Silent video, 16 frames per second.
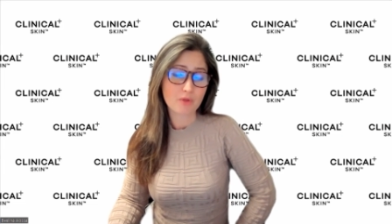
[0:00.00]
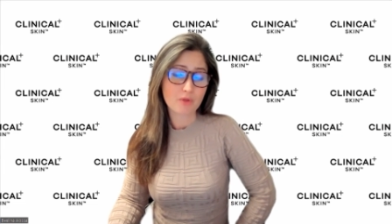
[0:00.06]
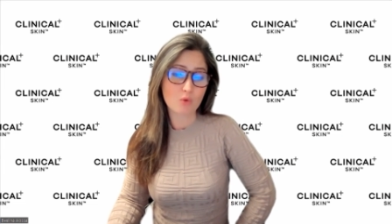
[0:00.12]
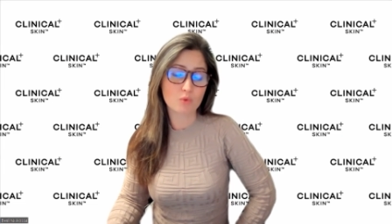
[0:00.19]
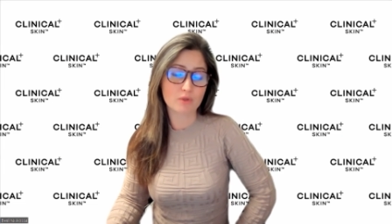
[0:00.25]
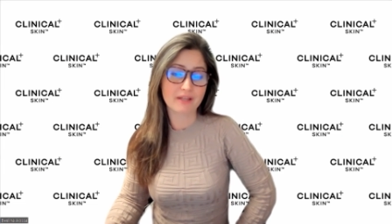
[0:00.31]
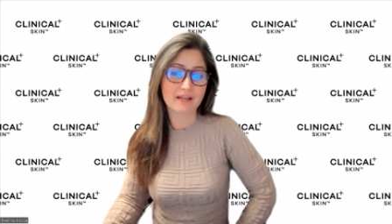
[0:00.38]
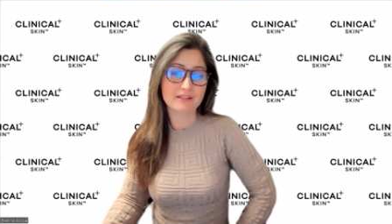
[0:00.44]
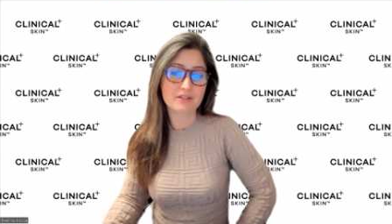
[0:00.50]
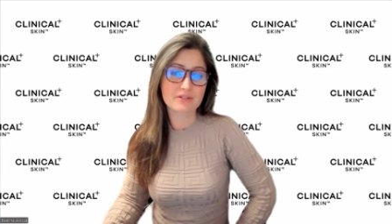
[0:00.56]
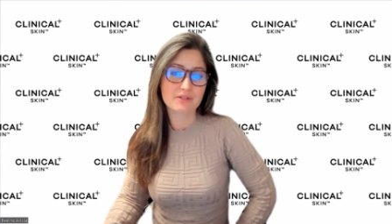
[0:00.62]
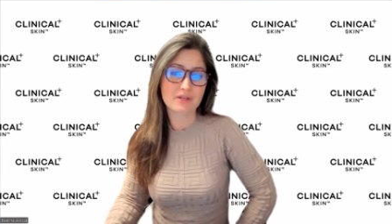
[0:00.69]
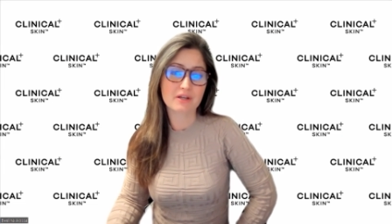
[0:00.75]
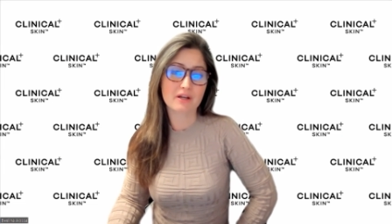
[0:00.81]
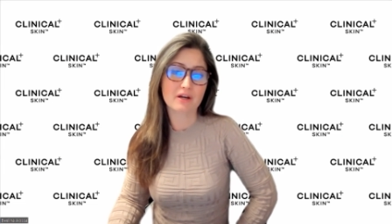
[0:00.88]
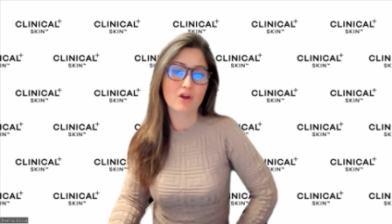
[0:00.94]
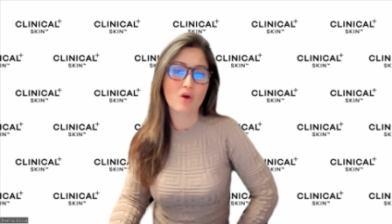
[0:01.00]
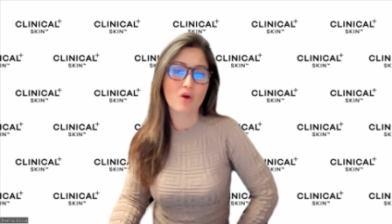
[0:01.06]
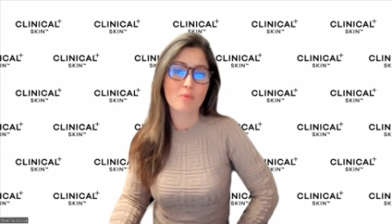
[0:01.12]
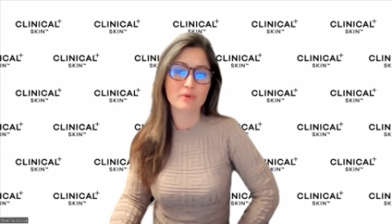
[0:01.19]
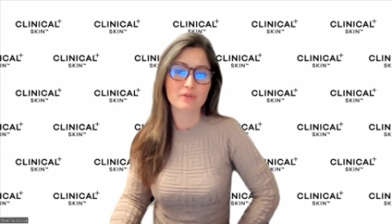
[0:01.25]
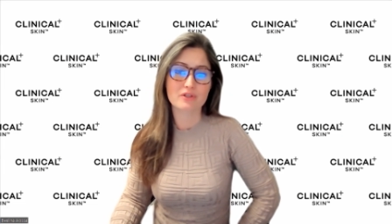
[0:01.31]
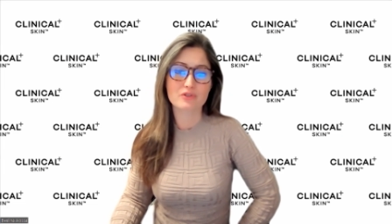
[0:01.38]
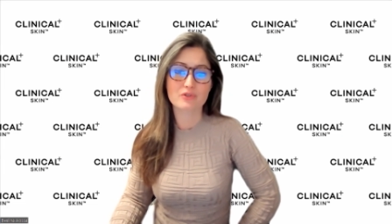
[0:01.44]
what other skincare
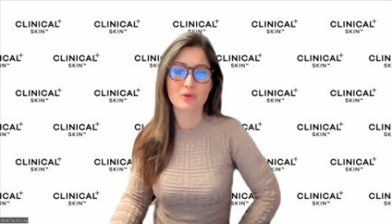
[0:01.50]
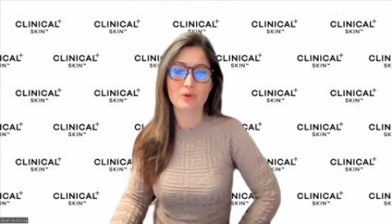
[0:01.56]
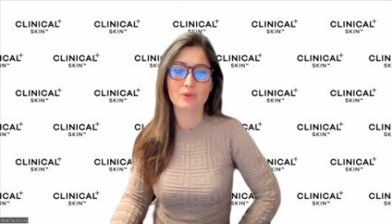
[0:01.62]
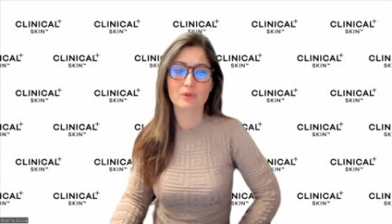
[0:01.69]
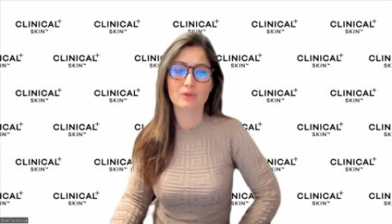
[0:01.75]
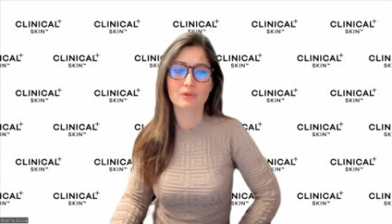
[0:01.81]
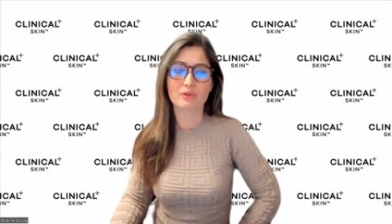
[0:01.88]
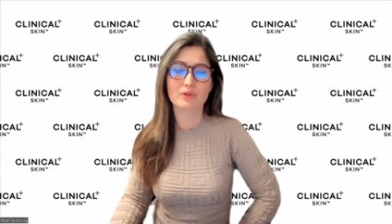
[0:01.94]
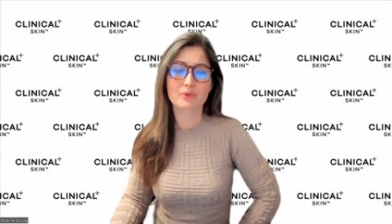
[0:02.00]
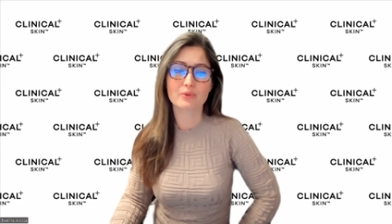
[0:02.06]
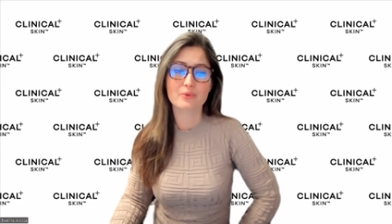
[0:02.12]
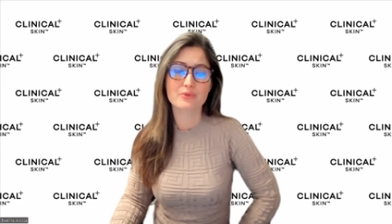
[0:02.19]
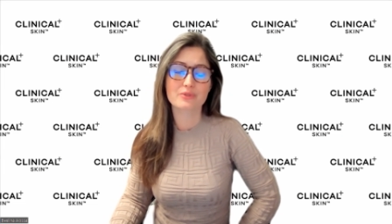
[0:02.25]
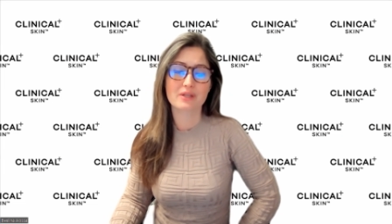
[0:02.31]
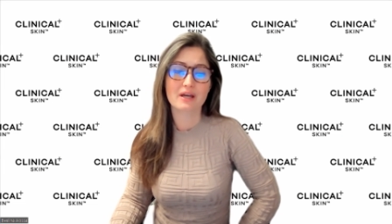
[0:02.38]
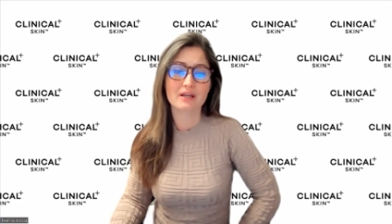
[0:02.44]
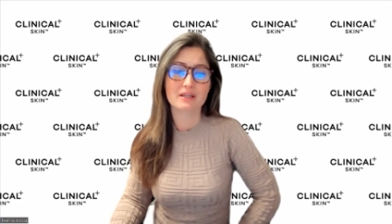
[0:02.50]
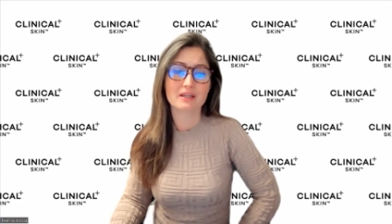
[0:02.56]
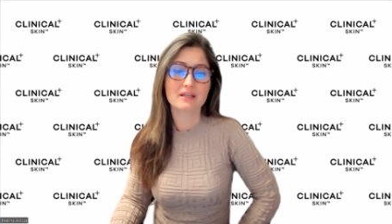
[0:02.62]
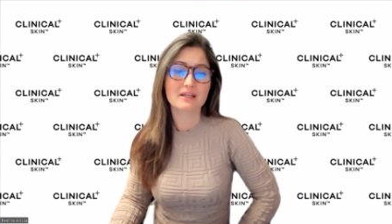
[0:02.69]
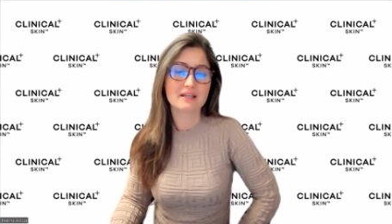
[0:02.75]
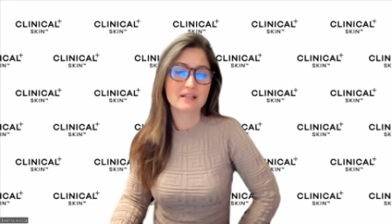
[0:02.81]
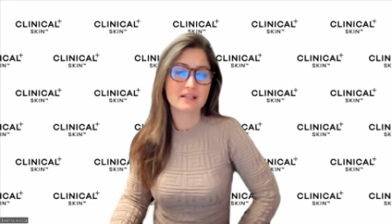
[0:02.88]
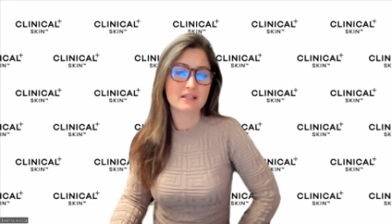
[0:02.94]
companies call clinical study
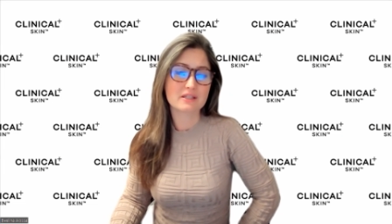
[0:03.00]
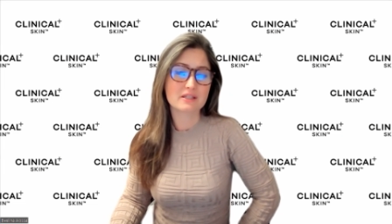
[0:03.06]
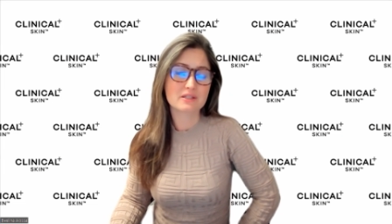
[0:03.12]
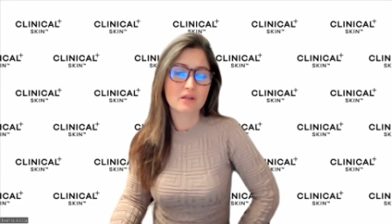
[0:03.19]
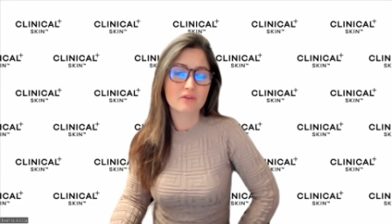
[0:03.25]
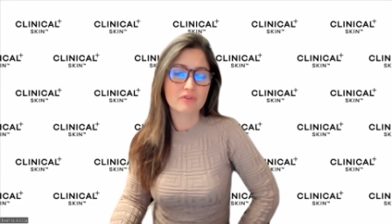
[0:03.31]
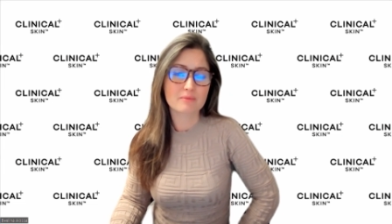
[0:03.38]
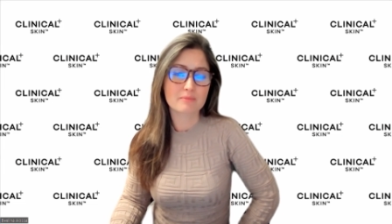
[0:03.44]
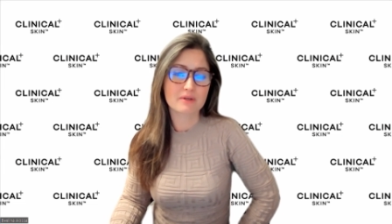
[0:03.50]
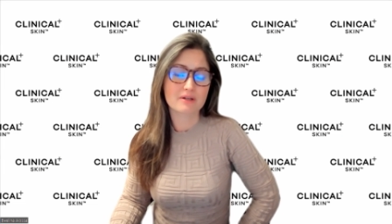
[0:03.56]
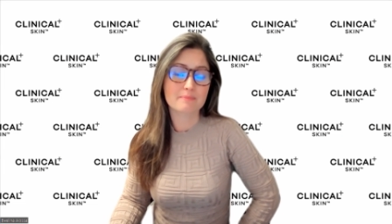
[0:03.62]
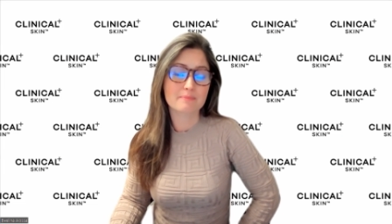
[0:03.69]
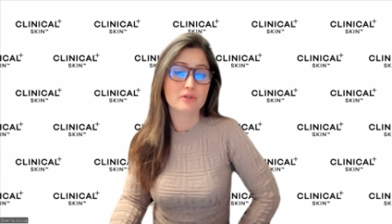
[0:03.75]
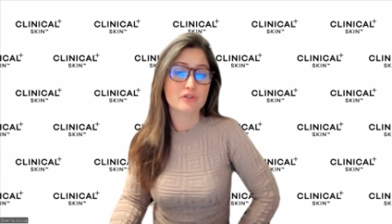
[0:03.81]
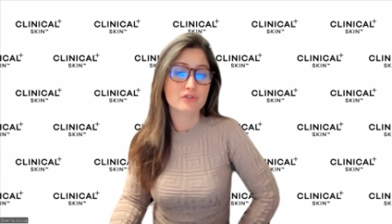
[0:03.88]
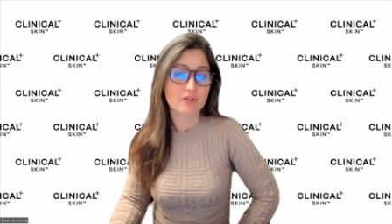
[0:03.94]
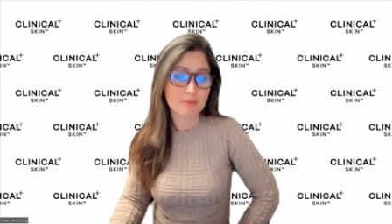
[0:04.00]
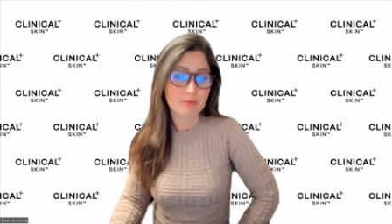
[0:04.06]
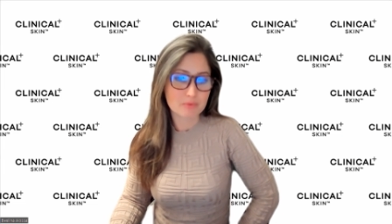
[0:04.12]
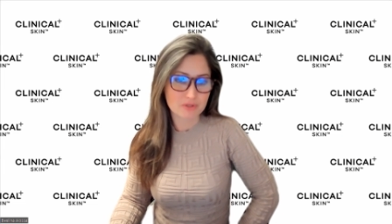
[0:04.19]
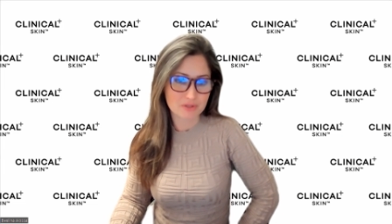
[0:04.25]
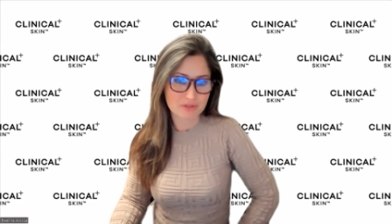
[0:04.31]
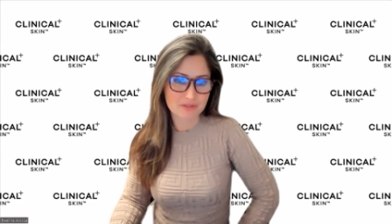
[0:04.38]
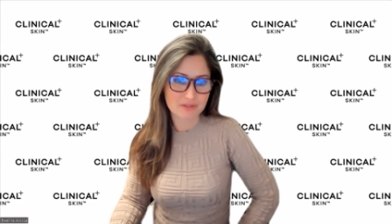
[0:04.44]
is nothing but a
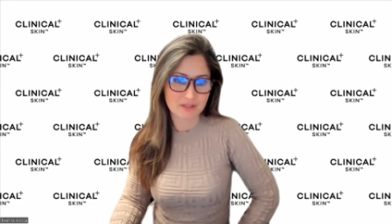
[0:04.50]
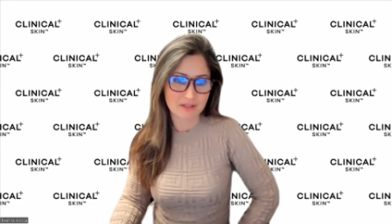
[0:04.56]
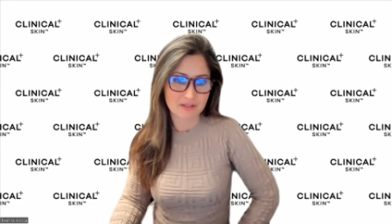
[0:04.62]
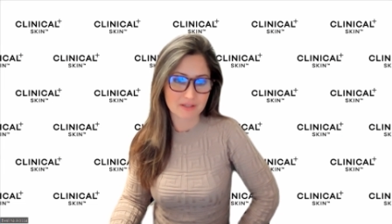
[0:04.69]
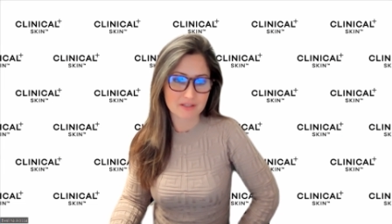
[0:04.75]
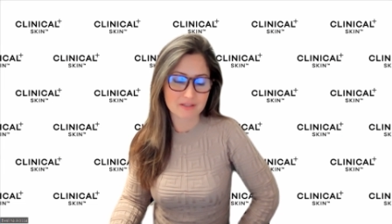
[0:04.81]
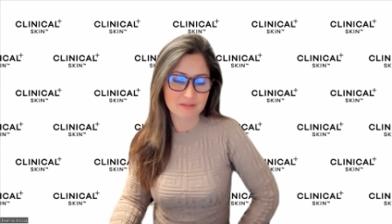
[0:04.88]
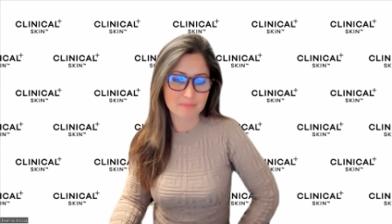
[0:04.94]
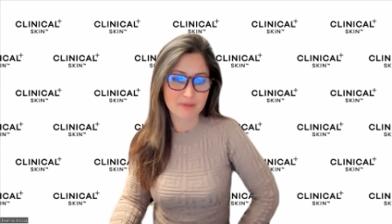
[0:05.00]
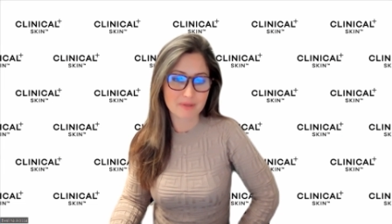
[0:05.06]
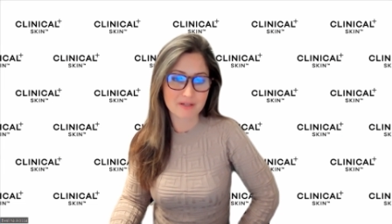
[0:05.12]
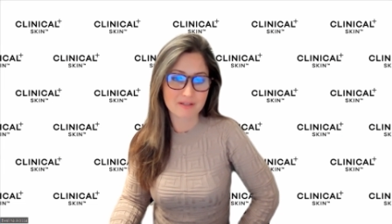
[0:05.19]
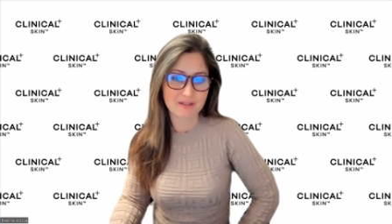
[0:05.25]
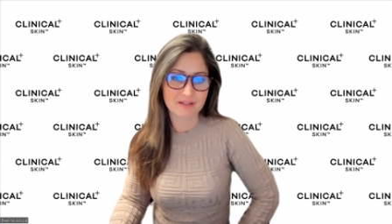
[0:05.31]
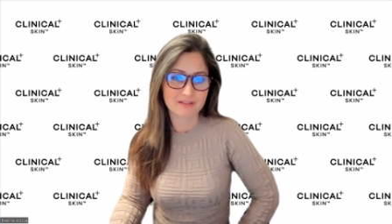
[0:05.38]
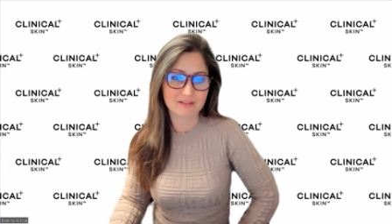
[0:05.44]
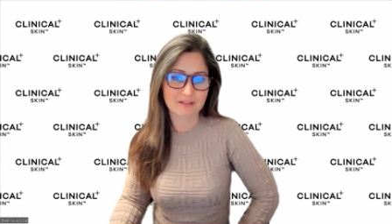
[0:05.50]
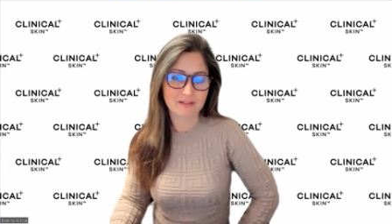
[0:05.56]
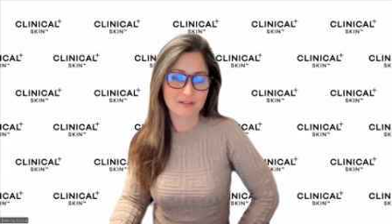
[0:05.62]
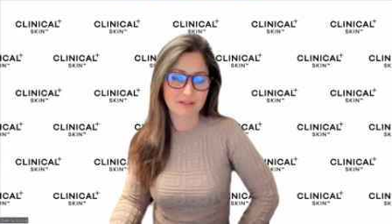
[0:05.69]
perception study, better yet,